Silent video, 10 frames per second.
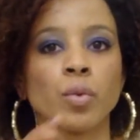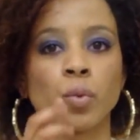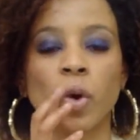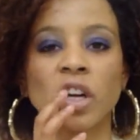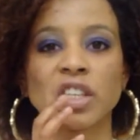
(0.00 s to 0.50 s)

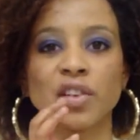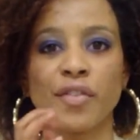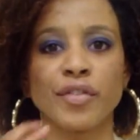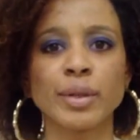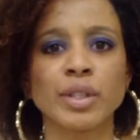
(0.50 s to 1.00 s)
watching
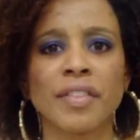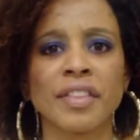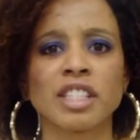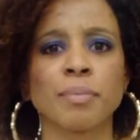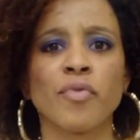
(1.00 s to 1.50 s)
reviews
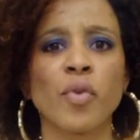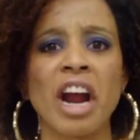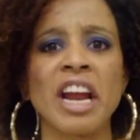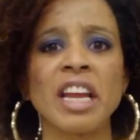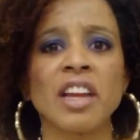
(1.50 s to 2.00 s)
on this
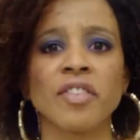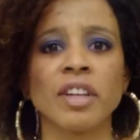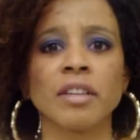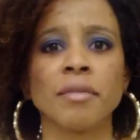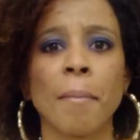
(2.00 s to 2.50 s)
before I
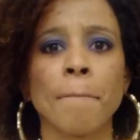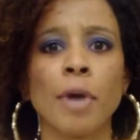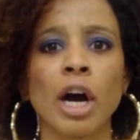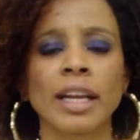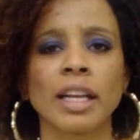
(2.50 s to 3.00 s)
even
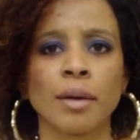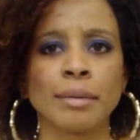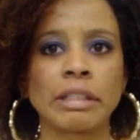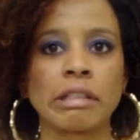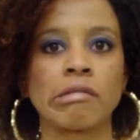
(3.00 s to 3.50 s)
bought it, and
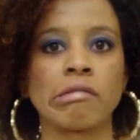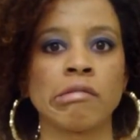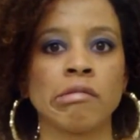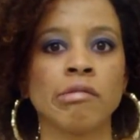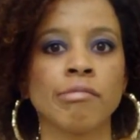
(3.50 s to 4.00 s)
I was like,
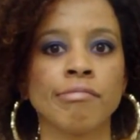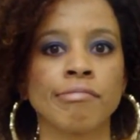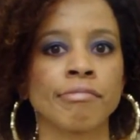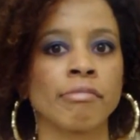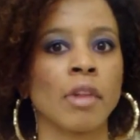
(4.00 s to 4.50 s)

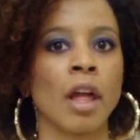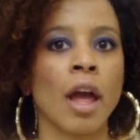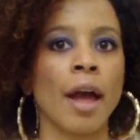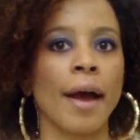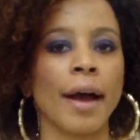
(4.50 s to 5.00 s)

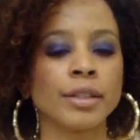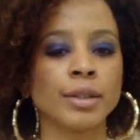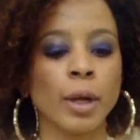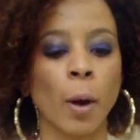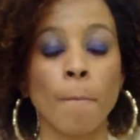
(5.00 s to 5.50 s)
I
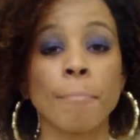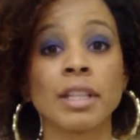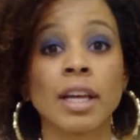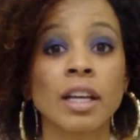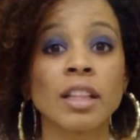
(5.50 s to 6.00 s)
don't know. But
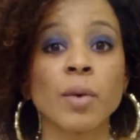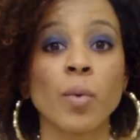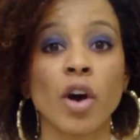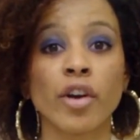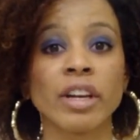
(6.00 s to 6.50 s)
luckily
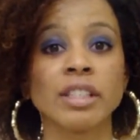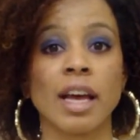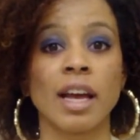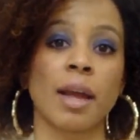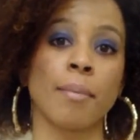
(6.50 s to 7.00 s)
Walgreens
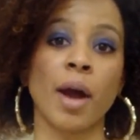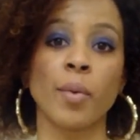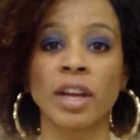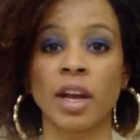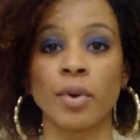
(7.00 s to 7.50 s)
had a
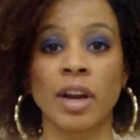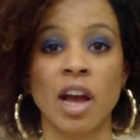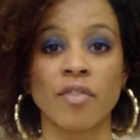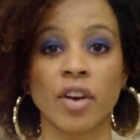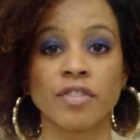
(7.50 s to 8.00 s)
buy one get one
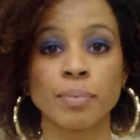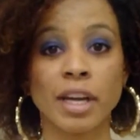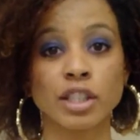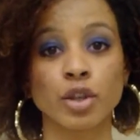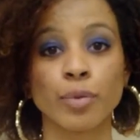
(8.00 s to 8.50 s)
half off
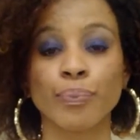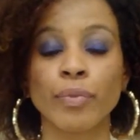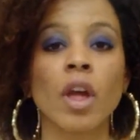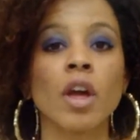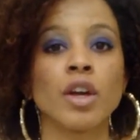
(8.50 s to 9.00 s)
special,
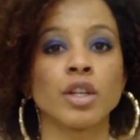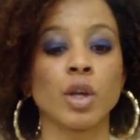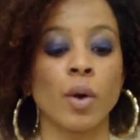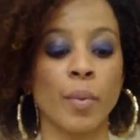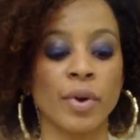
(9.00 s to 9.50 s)

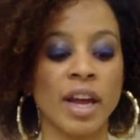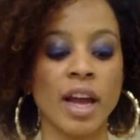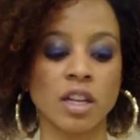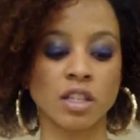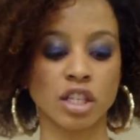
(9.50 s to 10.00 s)
so I went
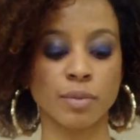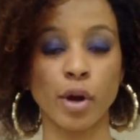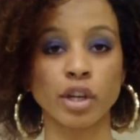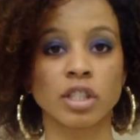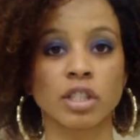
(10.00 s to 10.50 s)
ahead and just
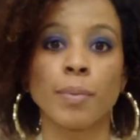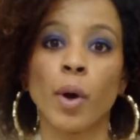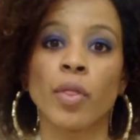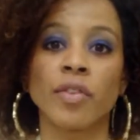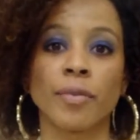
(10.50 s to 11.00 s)
purchased
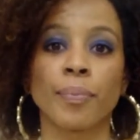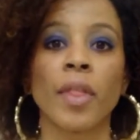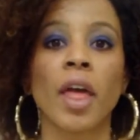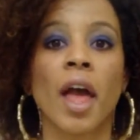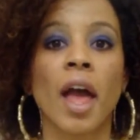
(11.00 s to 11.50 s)
both of
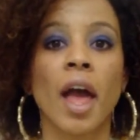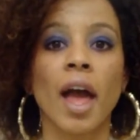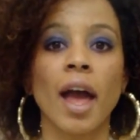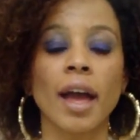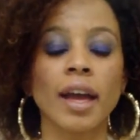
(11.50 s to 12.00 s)
them.
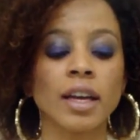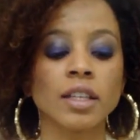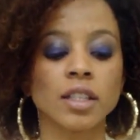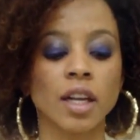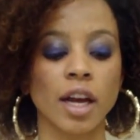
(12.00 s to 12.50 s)

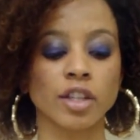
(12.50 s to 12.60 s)
And I